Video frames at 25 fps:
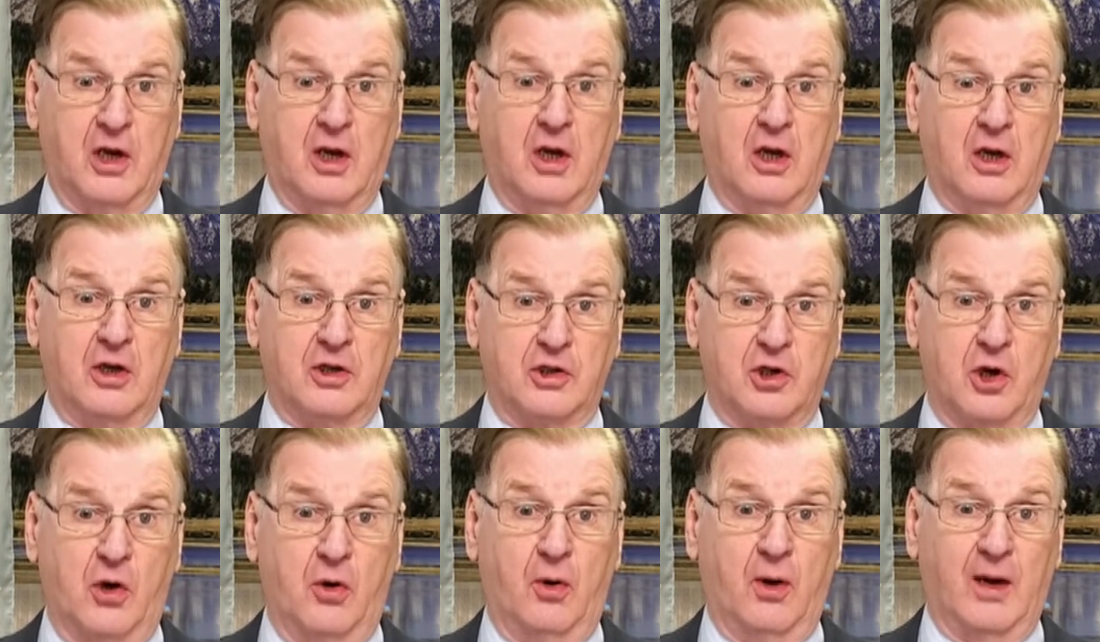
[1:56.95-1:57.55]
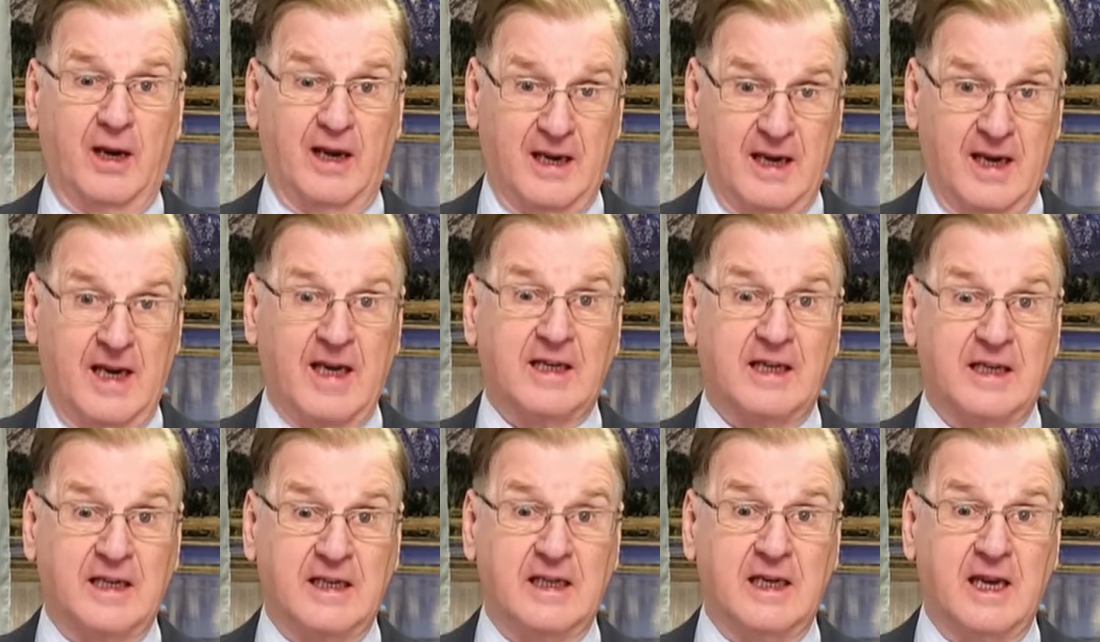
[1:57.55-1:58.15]
So
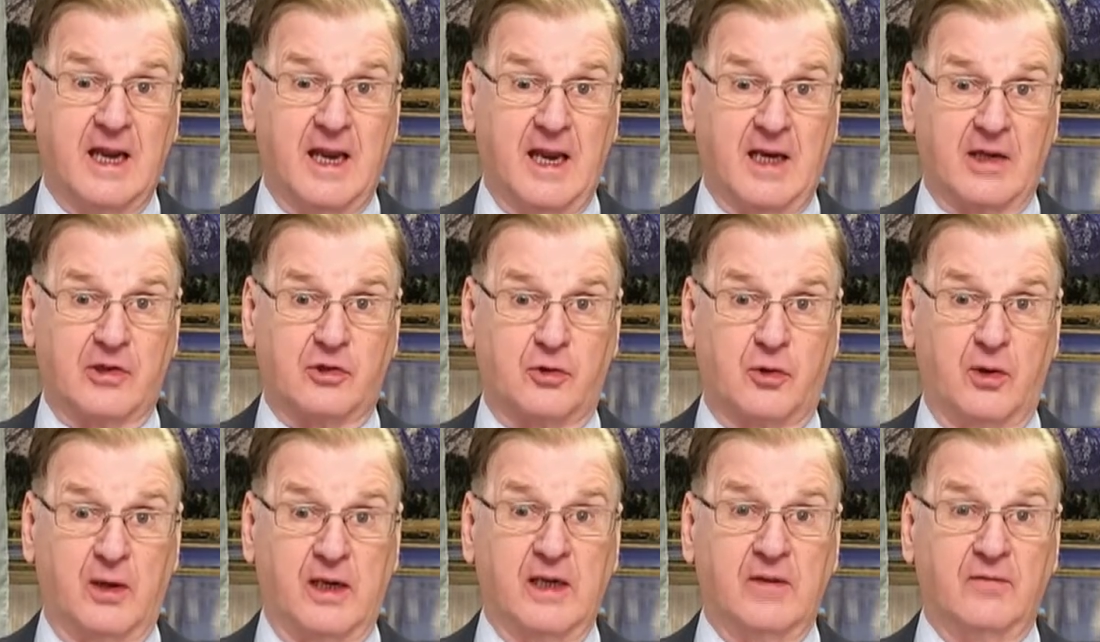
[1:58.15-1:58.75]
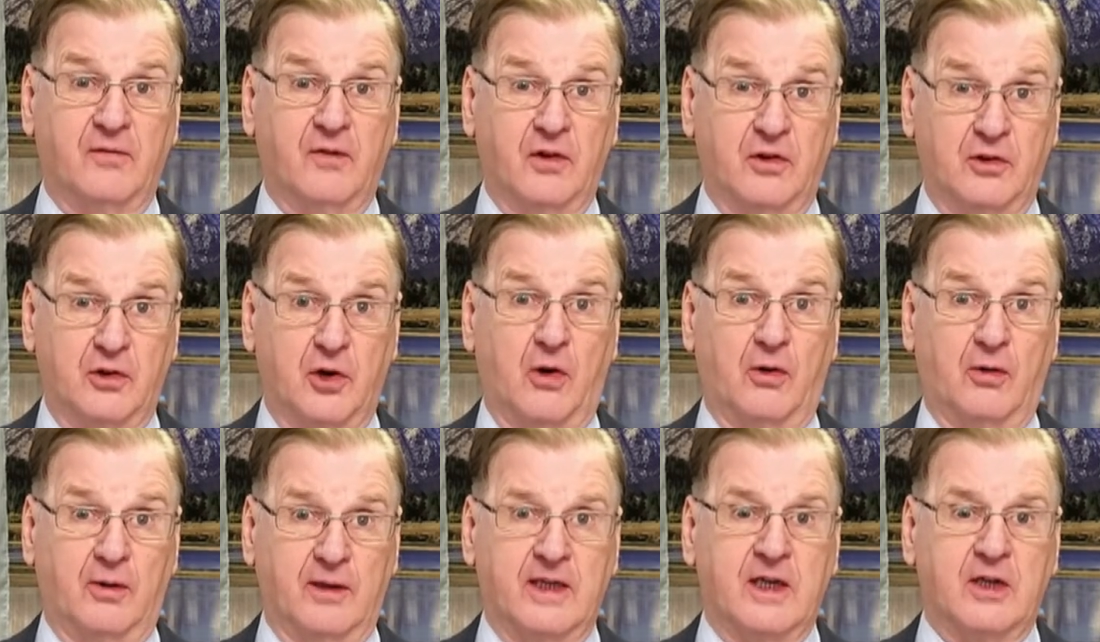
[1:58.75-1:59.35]
any extra
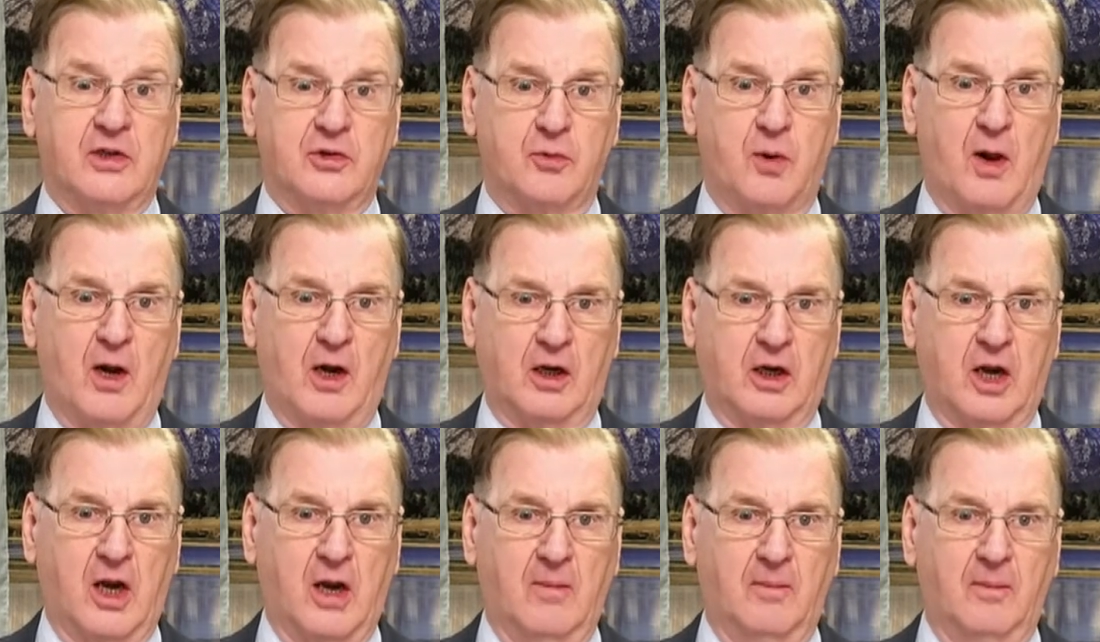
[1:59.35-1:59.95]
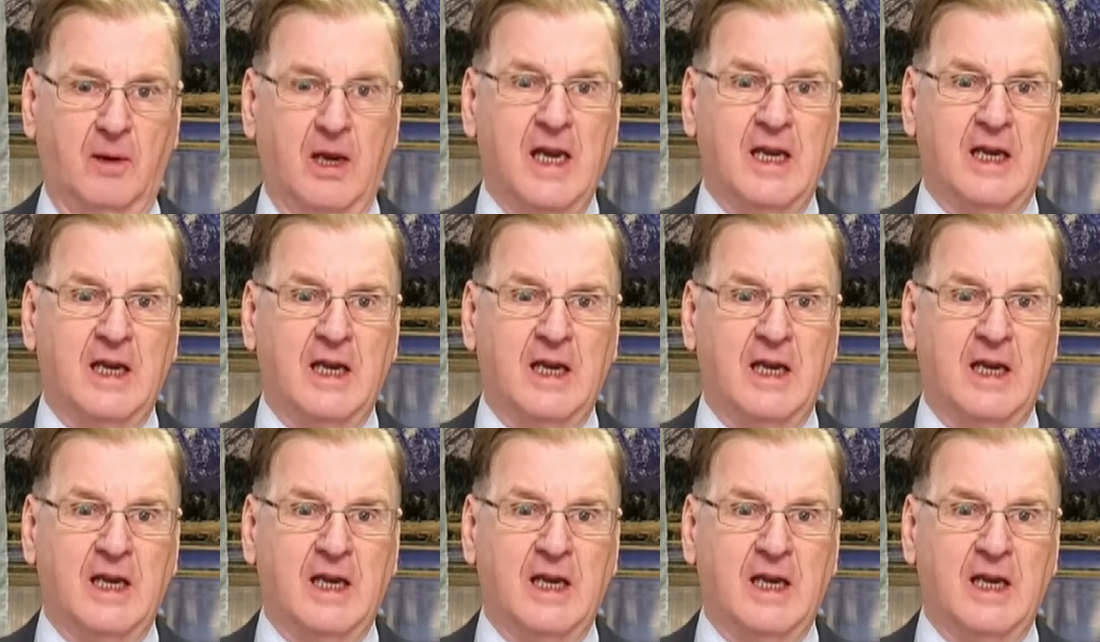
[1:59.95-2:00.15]
inventory is welcome.